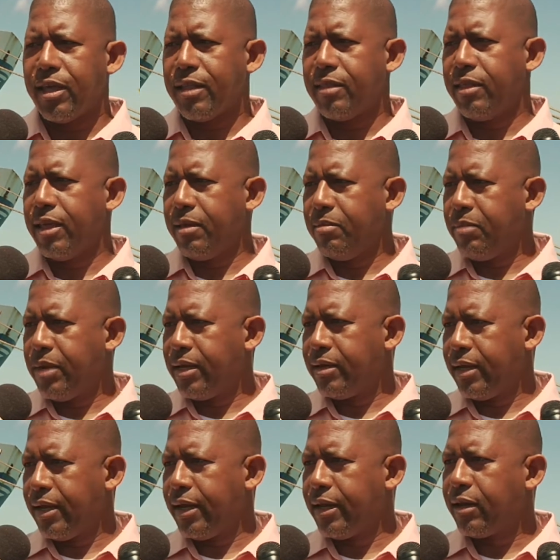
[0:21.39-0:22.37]
that they
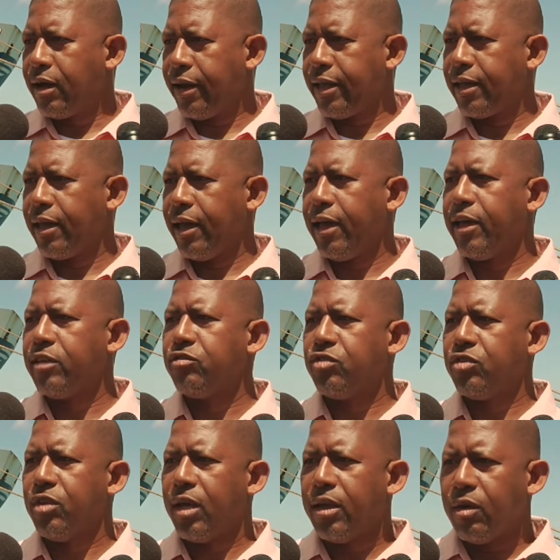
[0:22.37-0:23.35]
maintain cutting
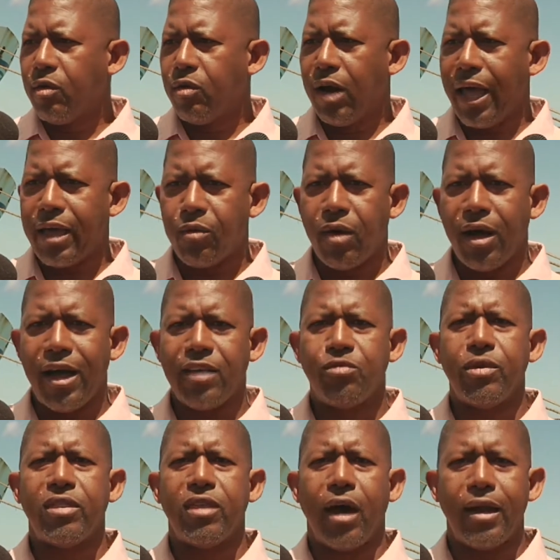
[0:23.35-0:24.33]
edge
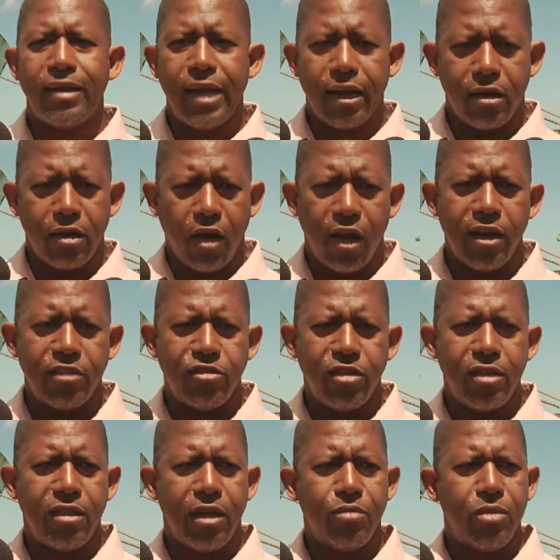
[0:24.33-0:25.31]
Likewise, with our
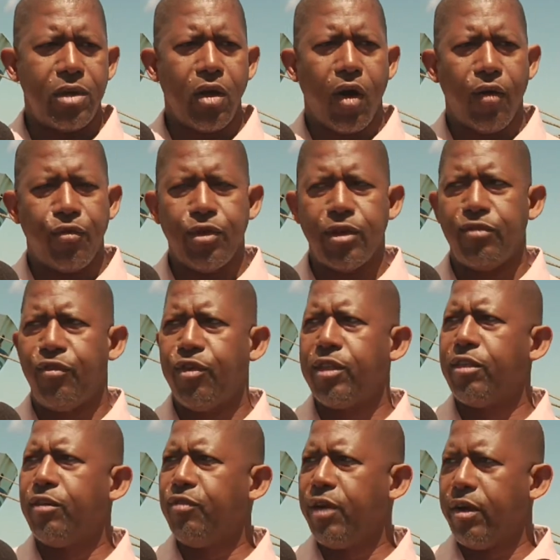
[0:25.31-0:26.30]
technology that we offer
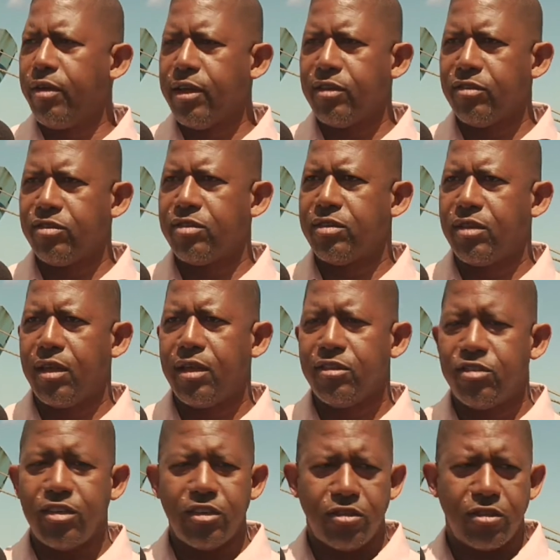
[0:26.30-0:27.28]
for the various
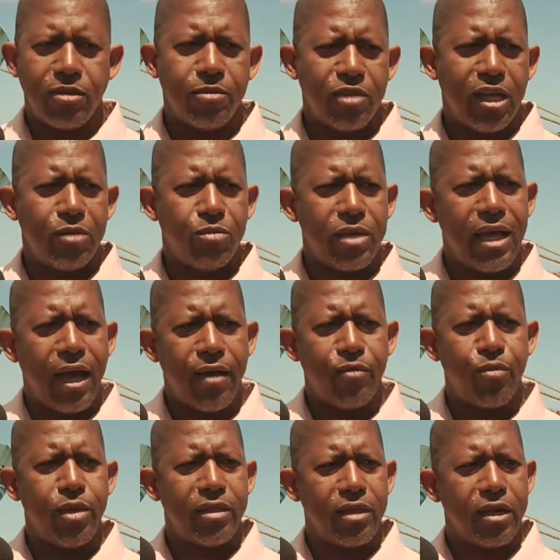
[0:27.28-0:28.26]
systems that we
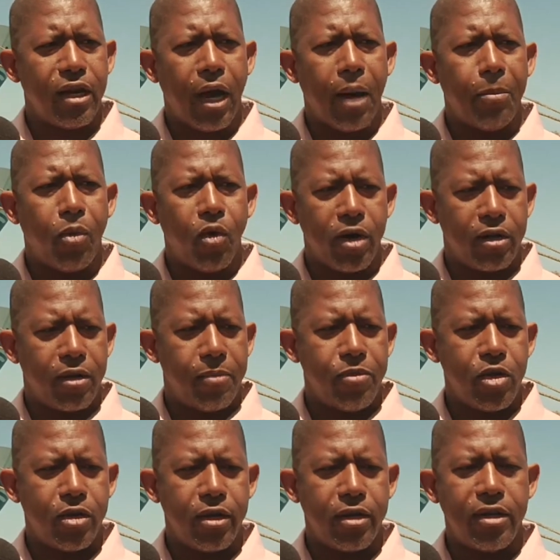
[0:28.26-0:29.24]
have within our port
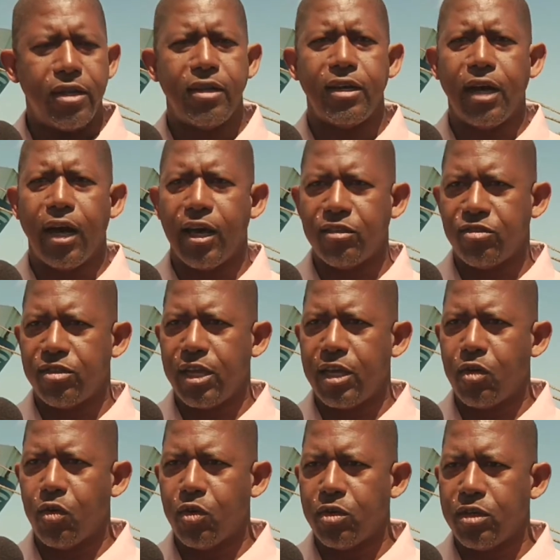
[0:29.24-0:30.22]
community and our
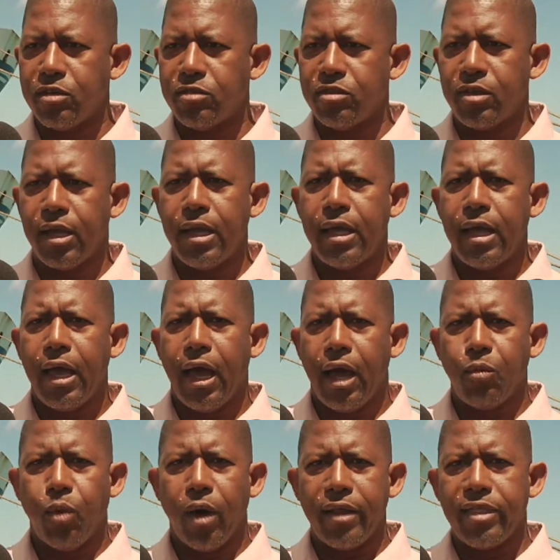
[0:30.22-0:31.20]
stakeholders.
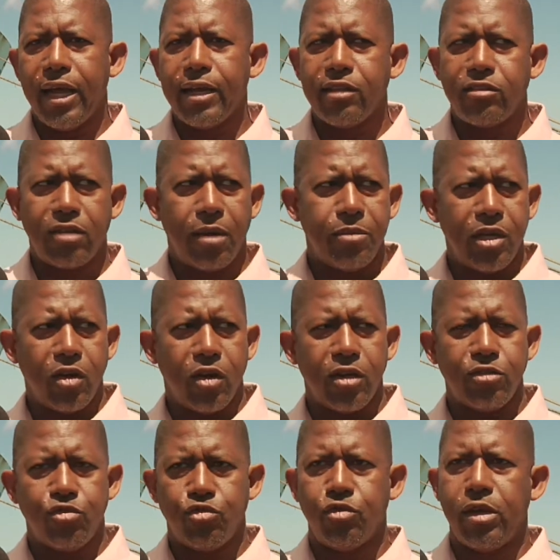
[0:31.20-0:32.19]
And one that is coming
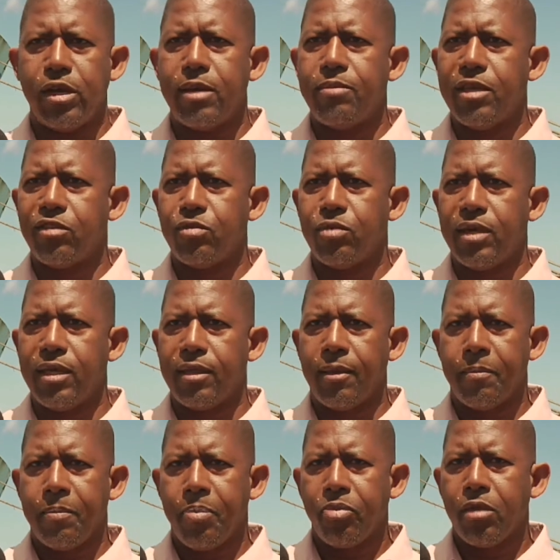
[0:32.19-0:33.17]
on stream is with
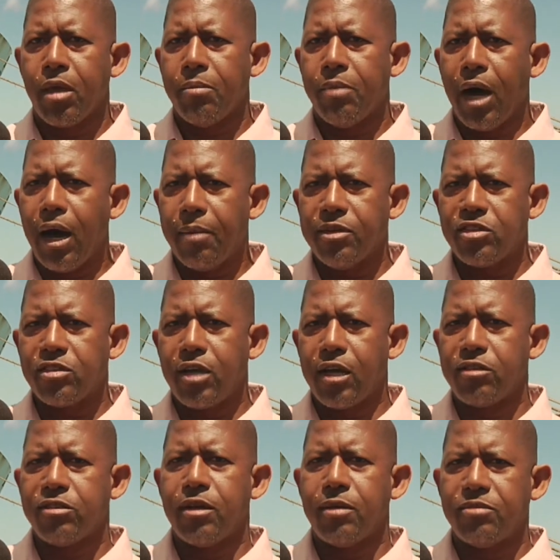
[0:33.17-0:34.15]
Bahamas
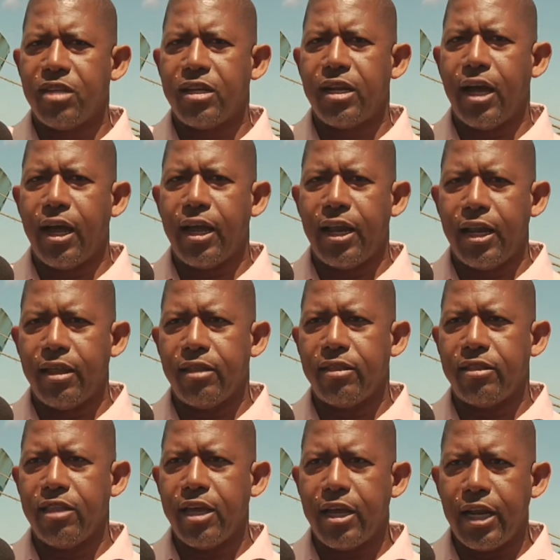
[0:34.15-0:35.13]
Customs and,
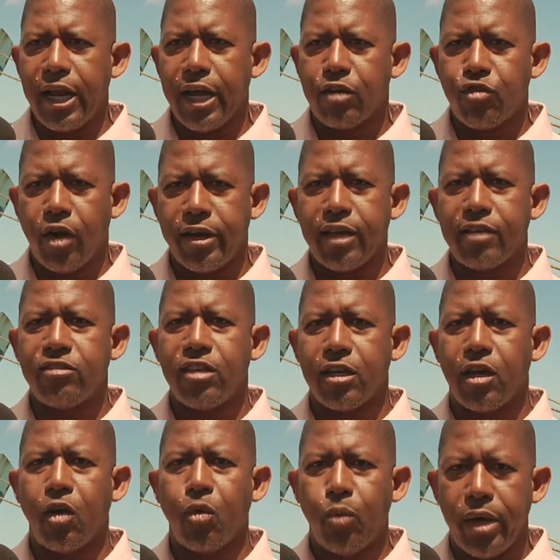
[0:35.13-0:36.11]
and their electronic
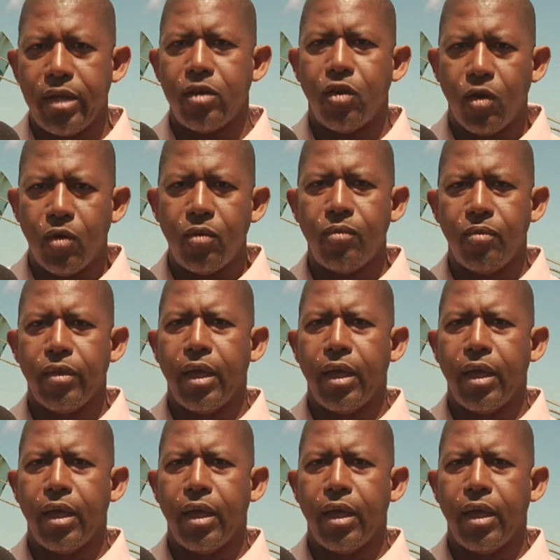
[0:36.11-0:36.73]
single window.